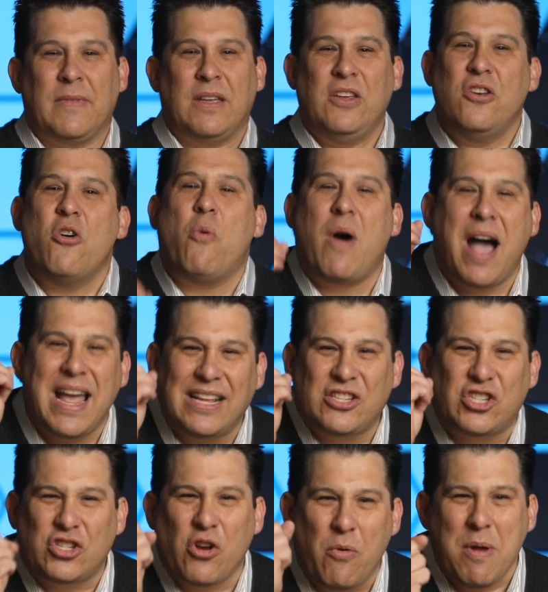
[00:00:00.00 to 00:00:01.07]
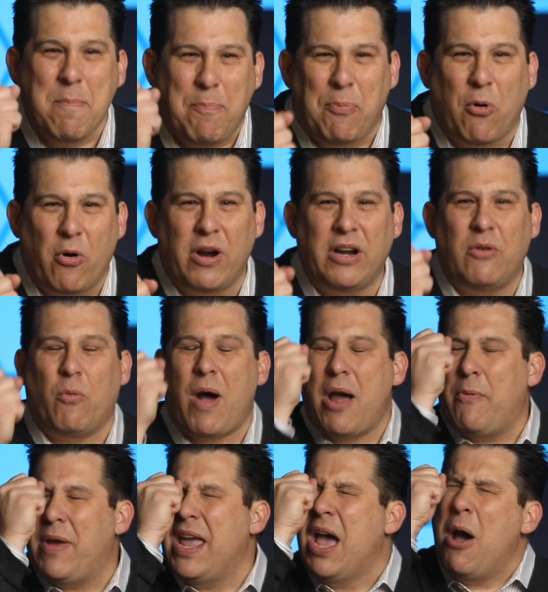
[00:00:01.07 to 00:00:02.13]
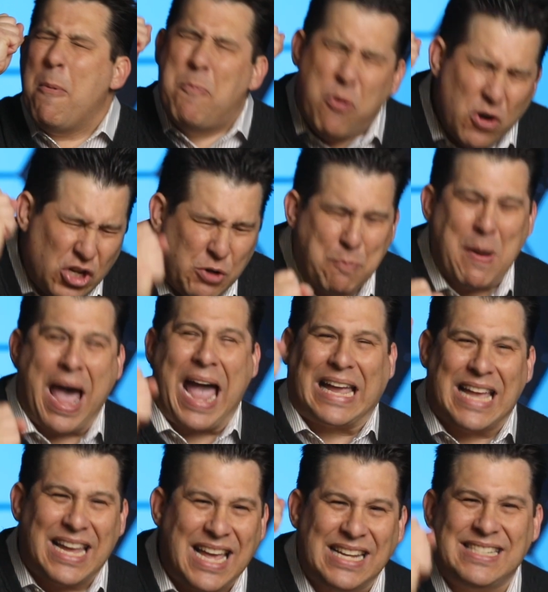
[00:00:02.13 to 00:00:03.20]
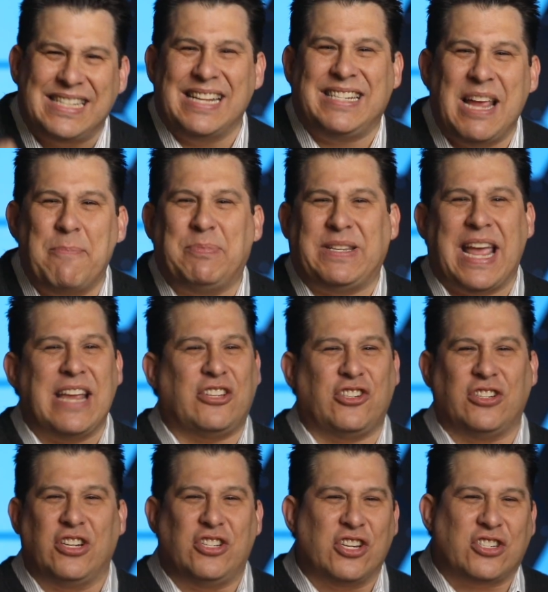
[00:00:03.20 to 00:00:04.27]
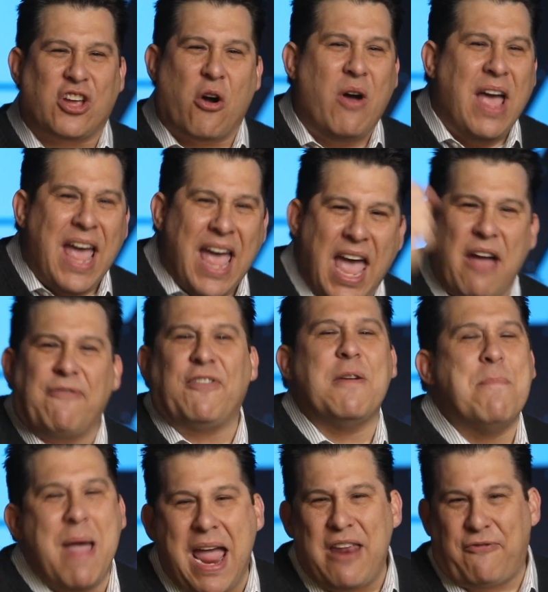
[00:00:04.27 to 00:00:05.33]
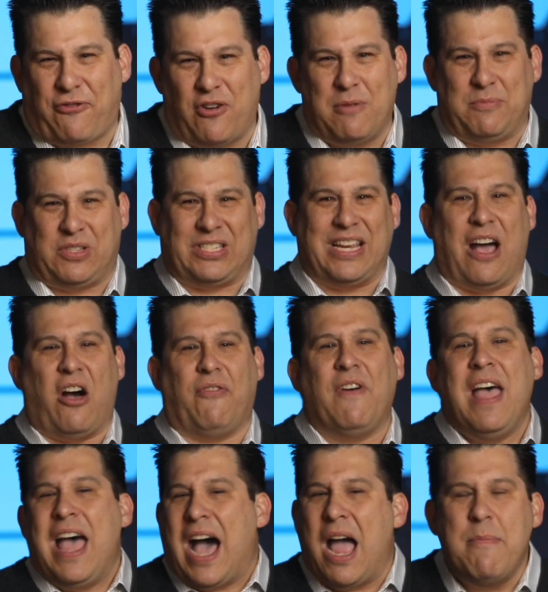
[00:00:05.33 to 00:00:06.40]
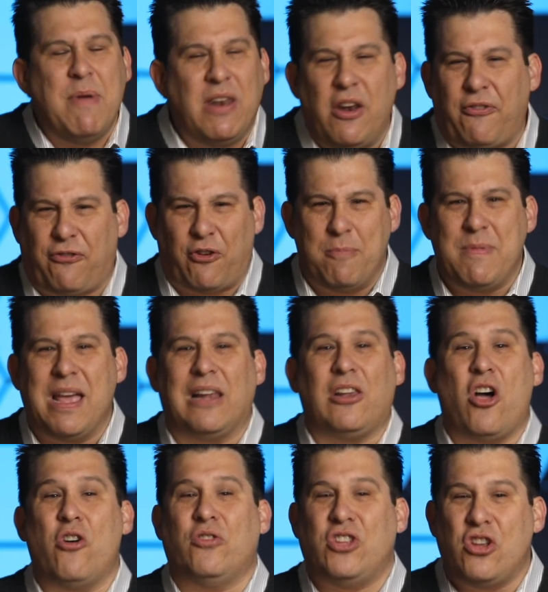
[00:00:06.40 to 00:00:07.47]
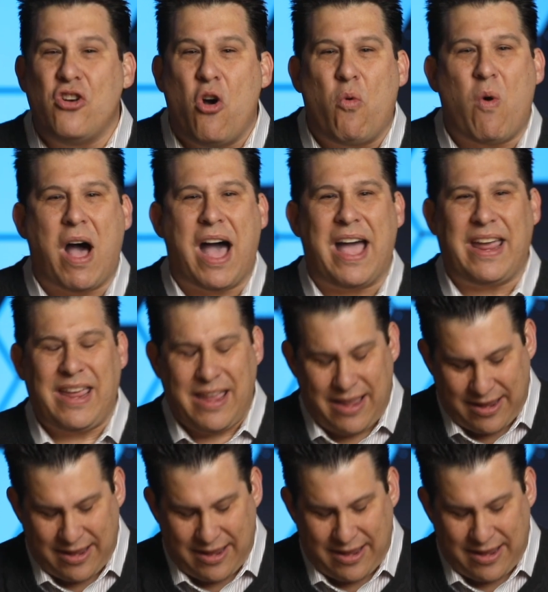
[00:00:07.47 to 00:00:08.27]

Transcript: You know why it's so important, why we push back against the temptation to just go every man for himself. I'm in it for me alone. Do you know why?